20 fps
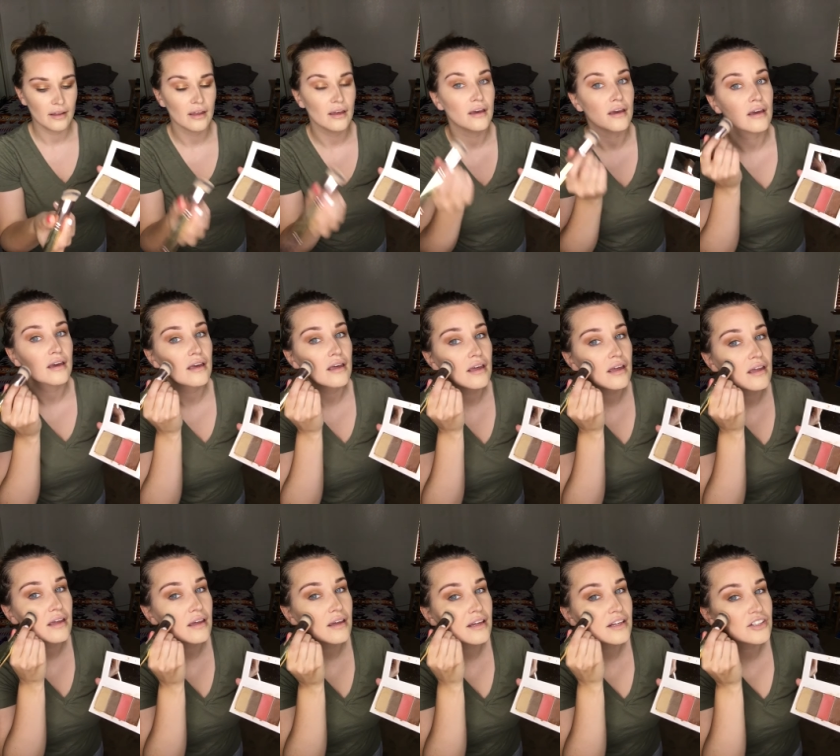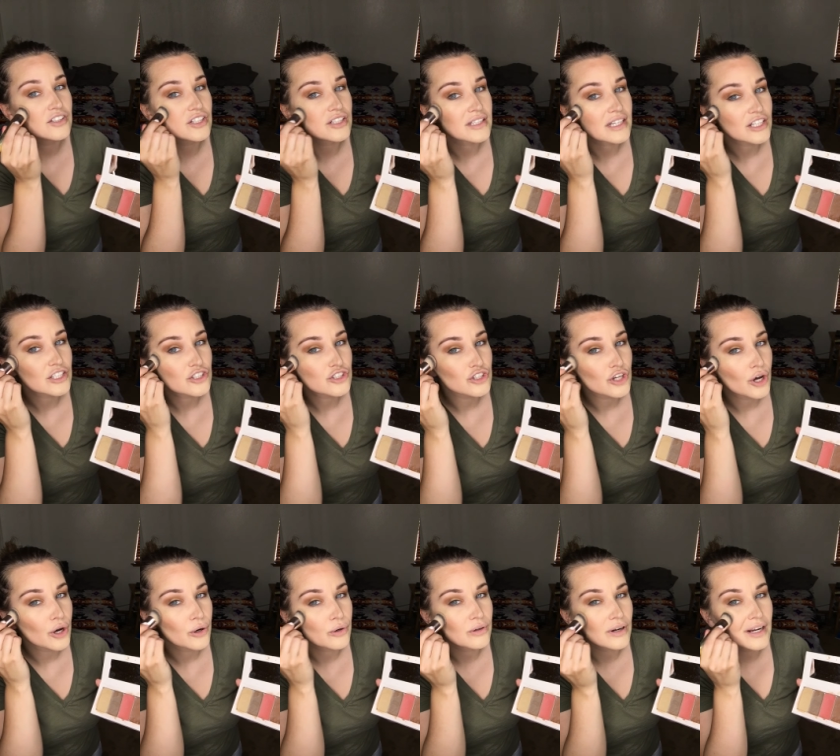Okay, it's just like
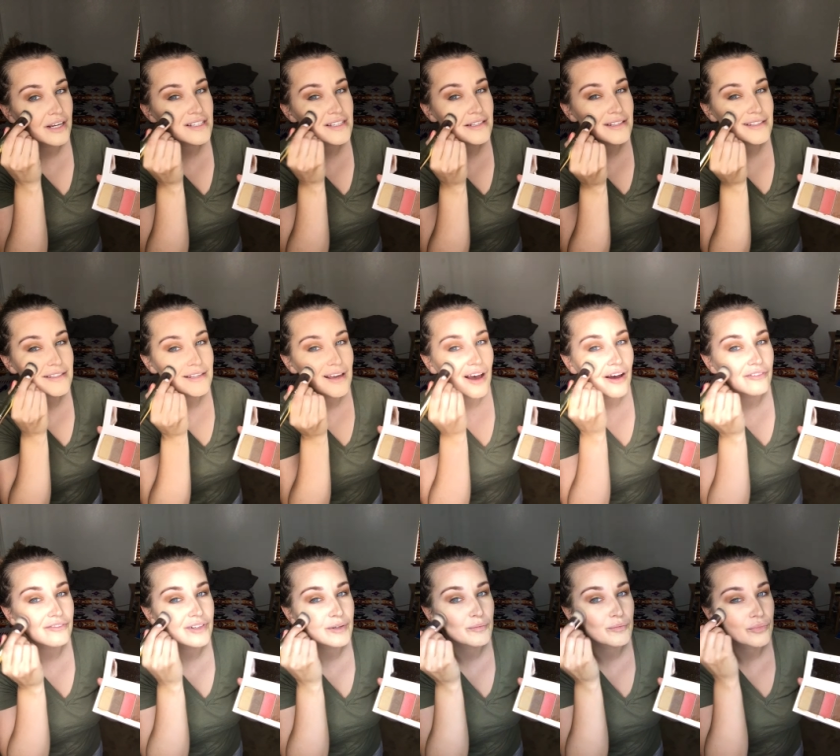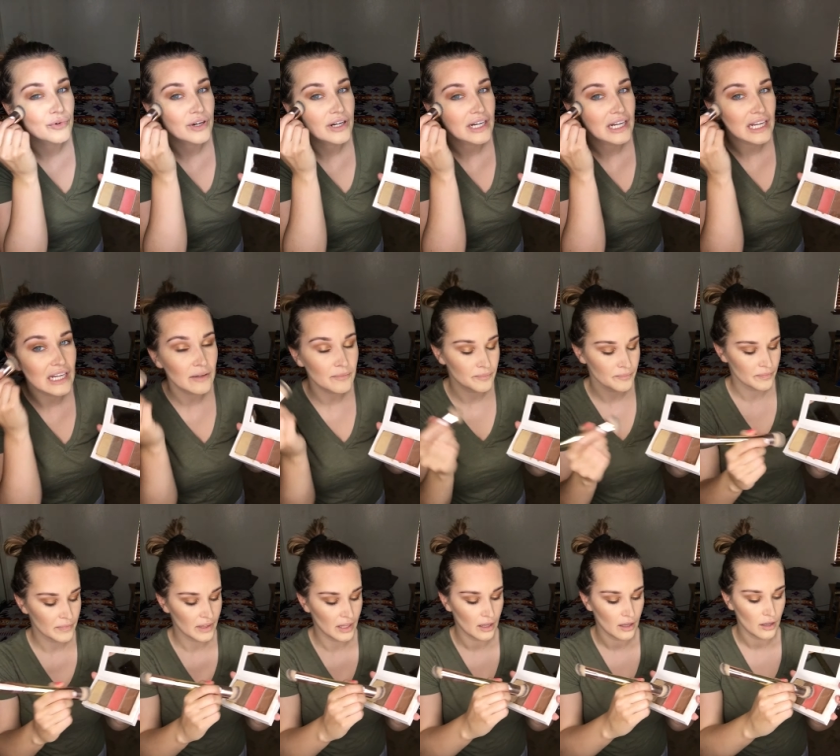so nice and soft and pretty.
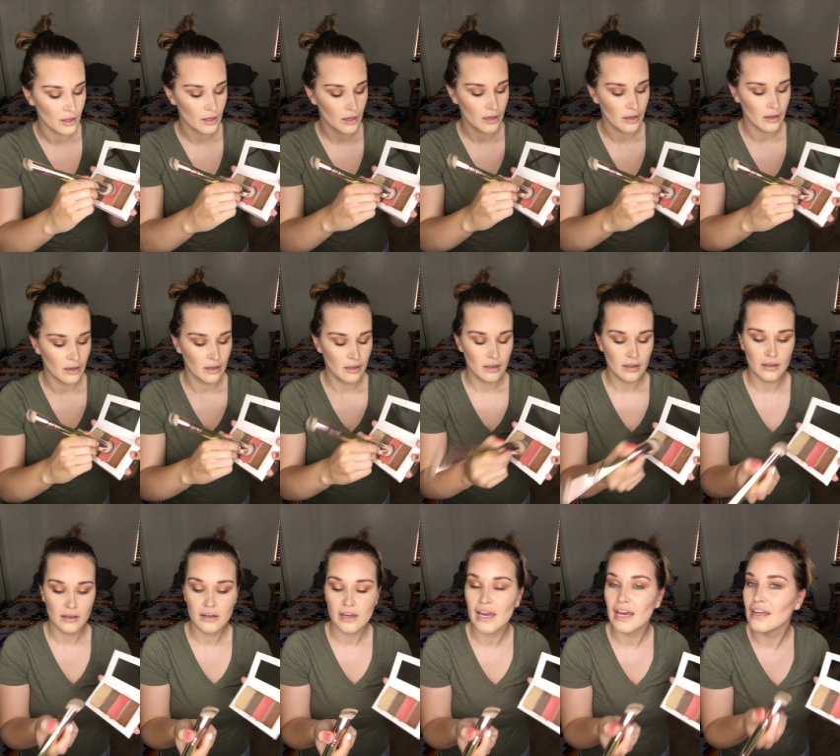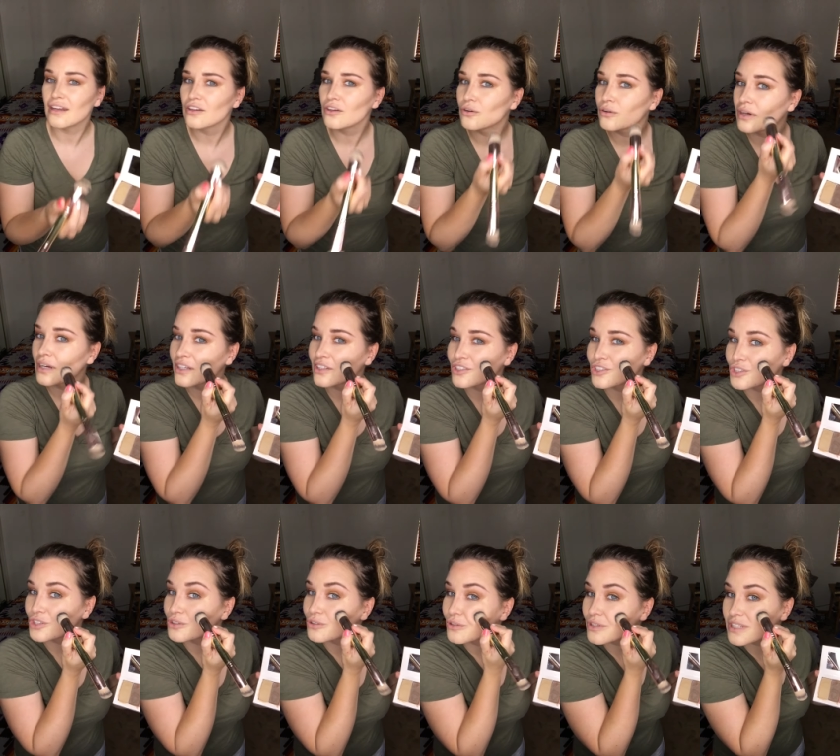And you can
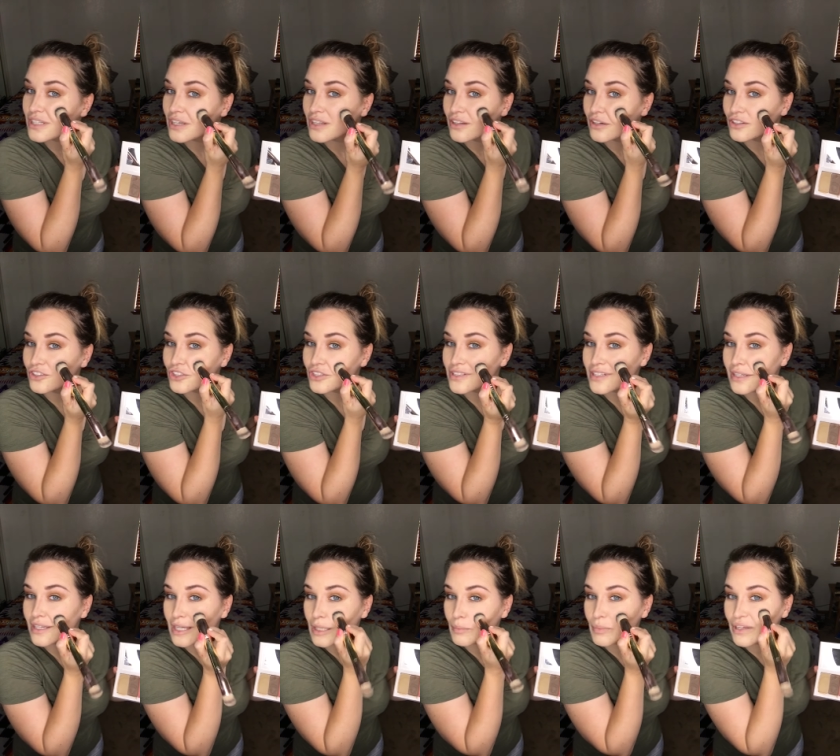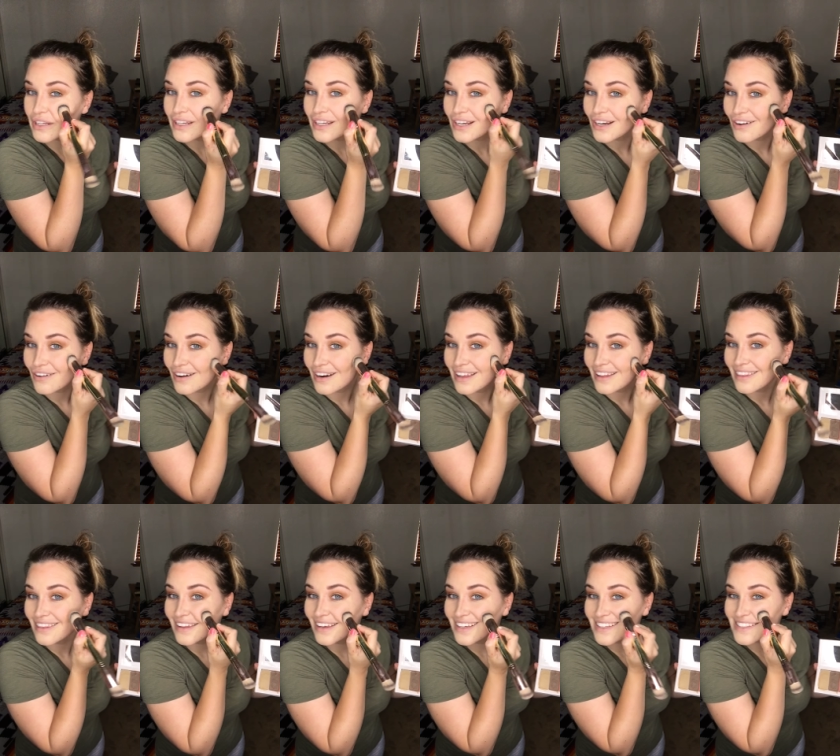choose either just to keep it here
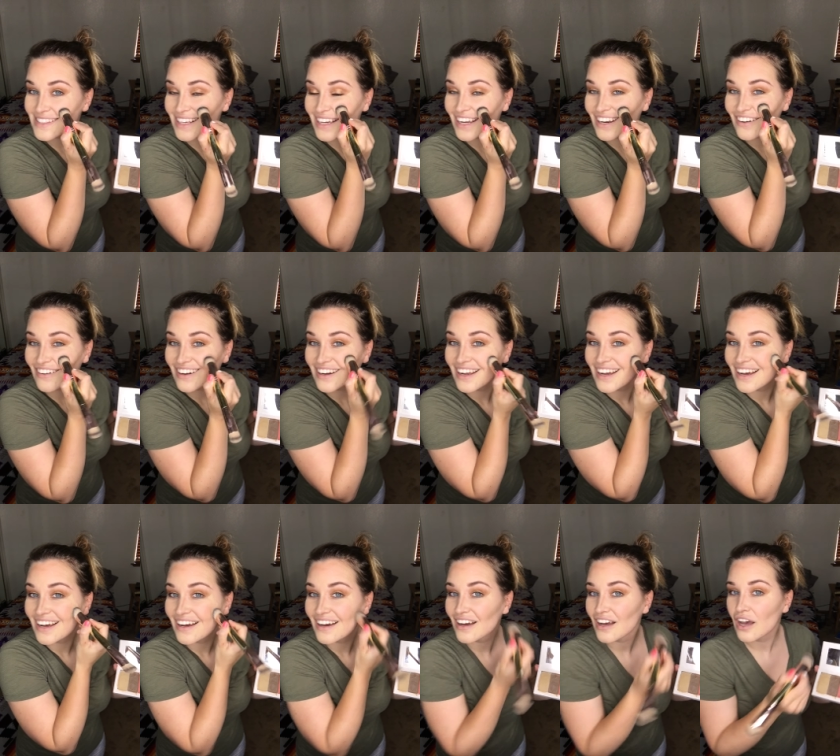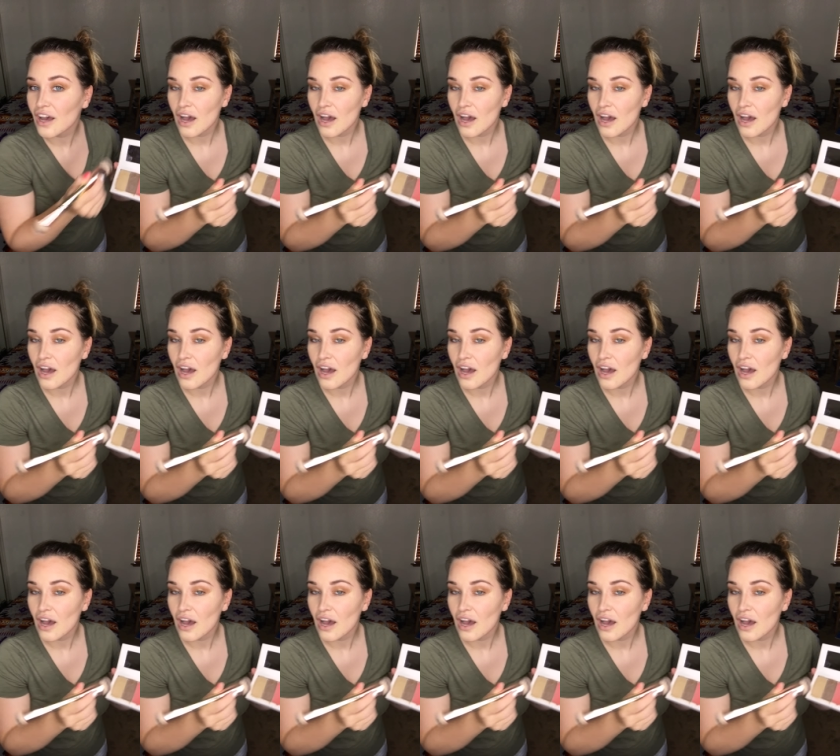in this area.